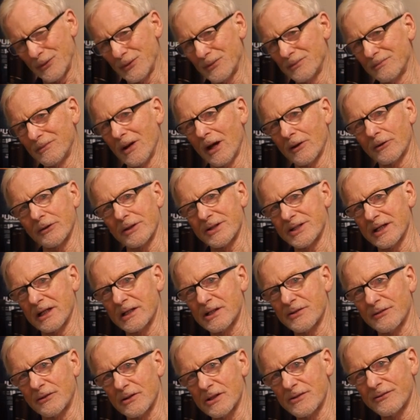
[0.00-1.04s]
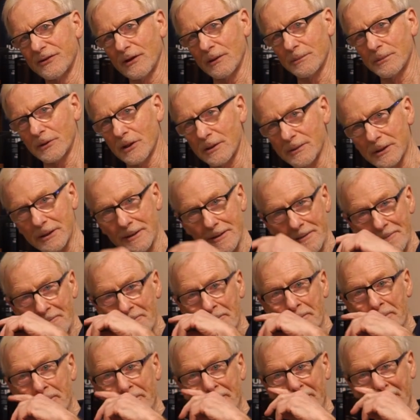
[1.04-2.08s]
not going to say it's first fill bourbon.
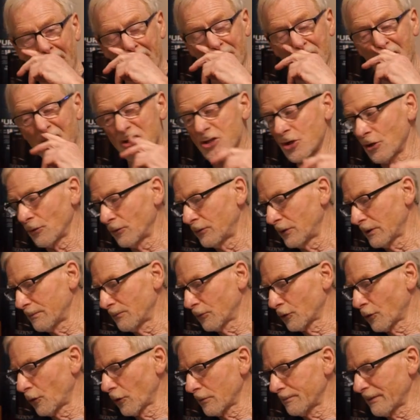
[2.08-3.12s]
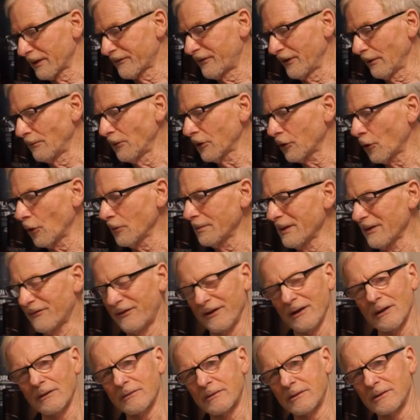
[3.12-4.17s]
I'm not sure what Gordon MacPhail, but Gordon
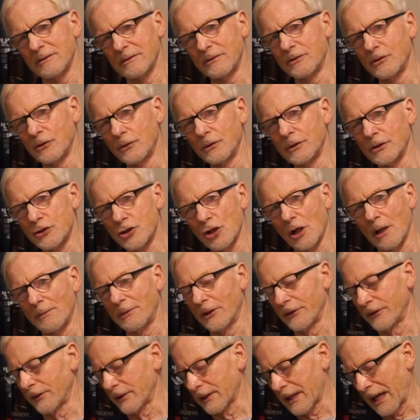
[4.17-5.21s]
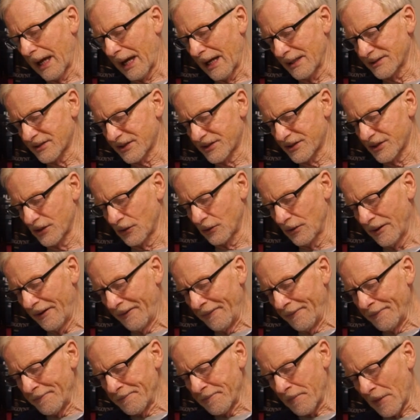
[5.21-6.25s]
MacPhail do a good job on their casks, so
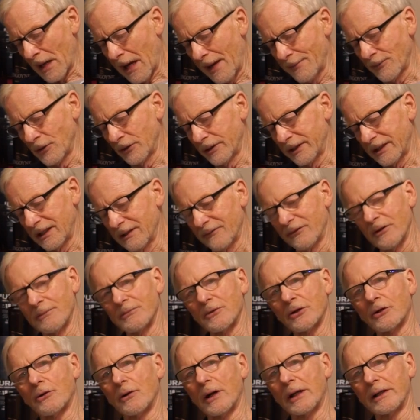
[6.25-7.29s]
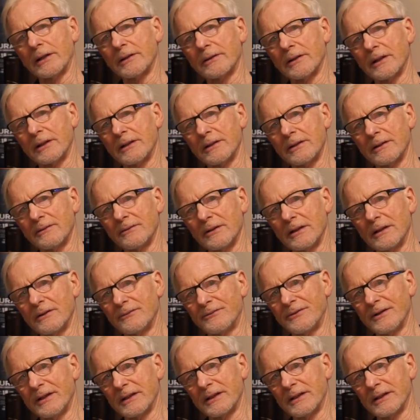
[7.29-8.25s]
I'm going to give them the credit that if